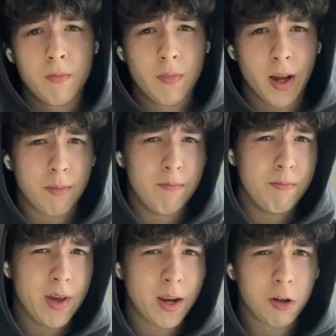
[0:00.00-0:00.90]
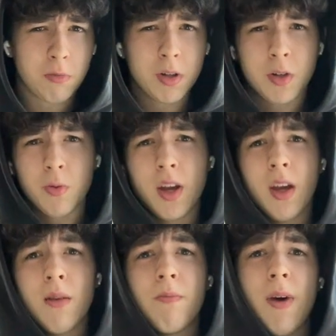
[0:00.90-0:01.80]
like middle
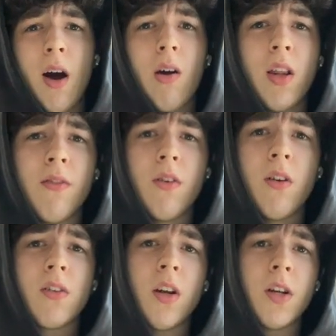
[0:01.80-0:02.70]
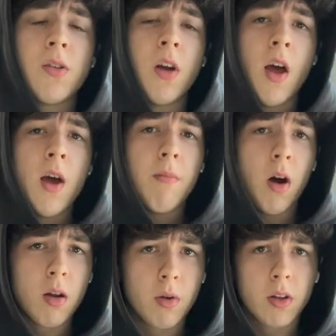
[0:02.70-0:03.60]
between power lifter slash
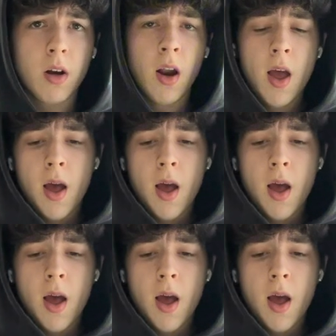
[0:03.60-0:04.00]
bodybuilder.